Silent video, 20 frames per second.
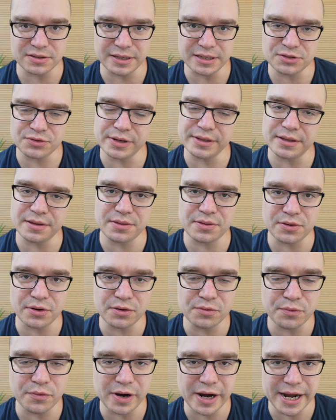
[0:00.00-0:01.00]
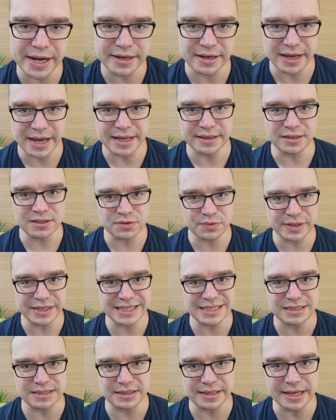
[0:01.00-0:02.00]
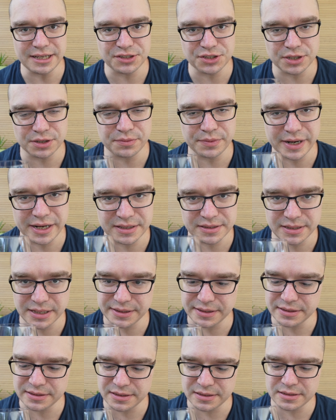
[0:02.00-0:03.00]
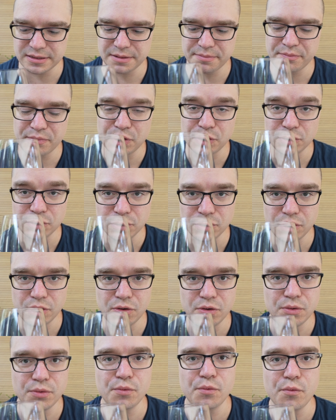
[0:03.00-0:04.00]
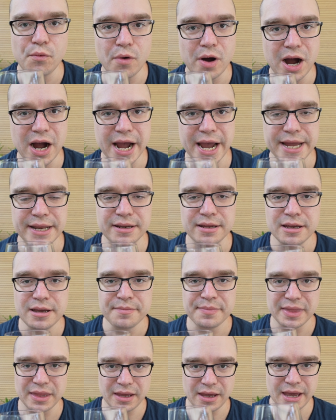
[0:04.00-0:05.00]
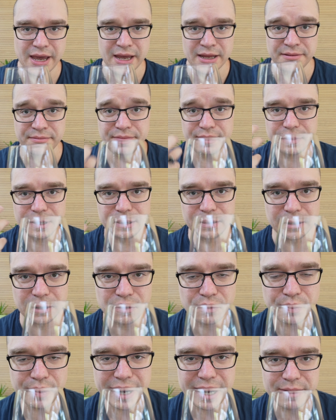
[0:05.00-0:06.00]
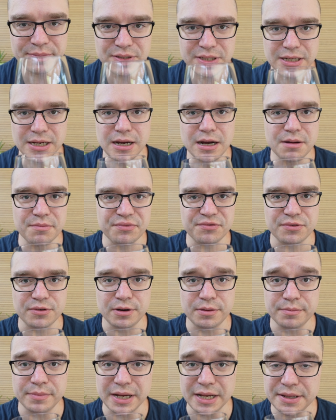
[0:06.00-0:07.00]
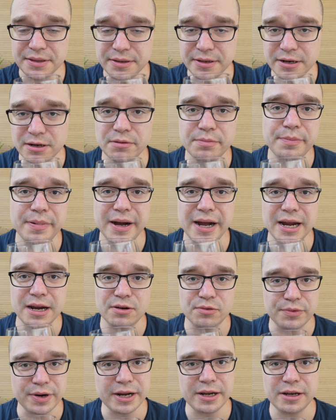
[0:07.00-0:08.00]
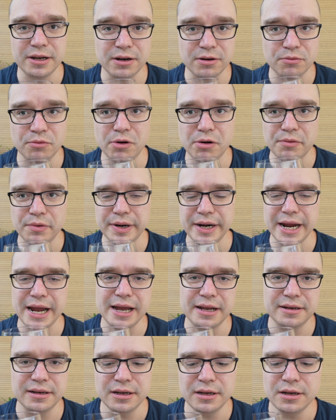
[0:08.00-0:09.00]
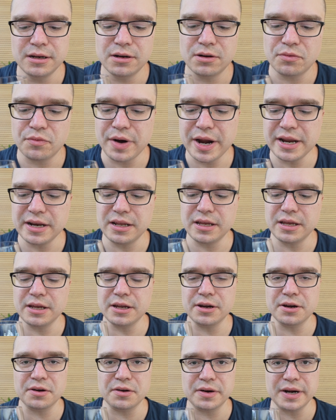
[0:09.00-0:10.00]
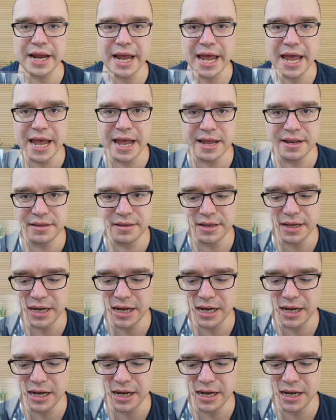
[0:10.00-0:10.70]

let's try the third wine, and this one is Lecce. This is a Merlot wine, and the grapes come from nearby, right here where we're at, right here, and